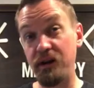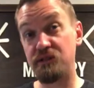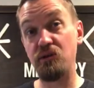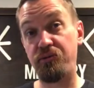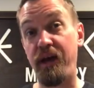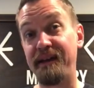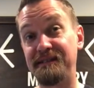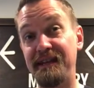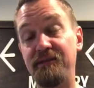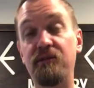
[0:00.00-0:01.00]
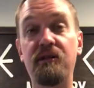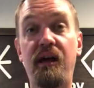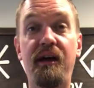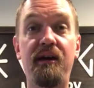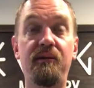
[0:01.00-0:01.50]
of 2 things, either
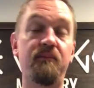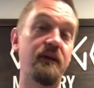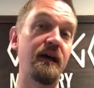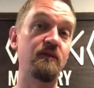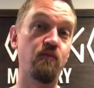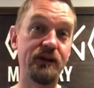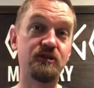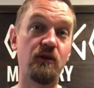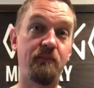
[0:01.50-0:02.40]
original